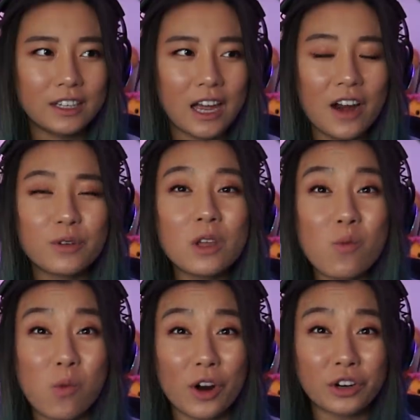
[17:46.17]
I really
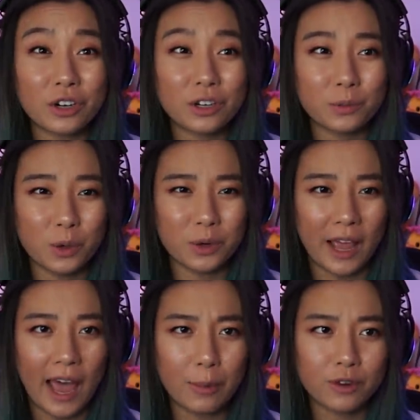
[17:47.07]
wonder what would
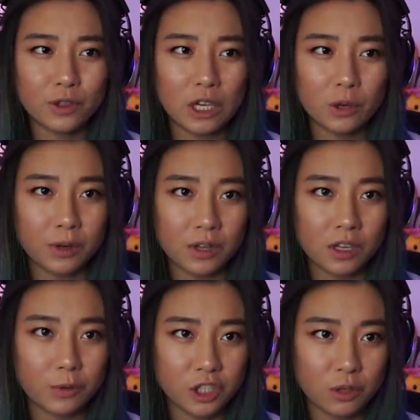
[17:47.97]
happen if you kill one of the
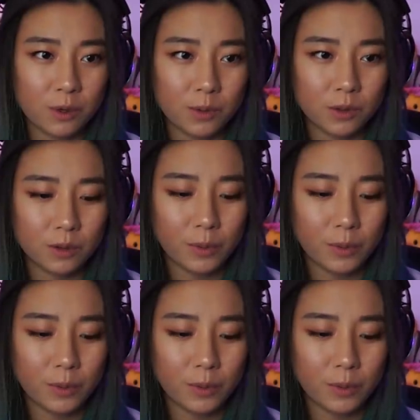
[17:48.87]
commission people,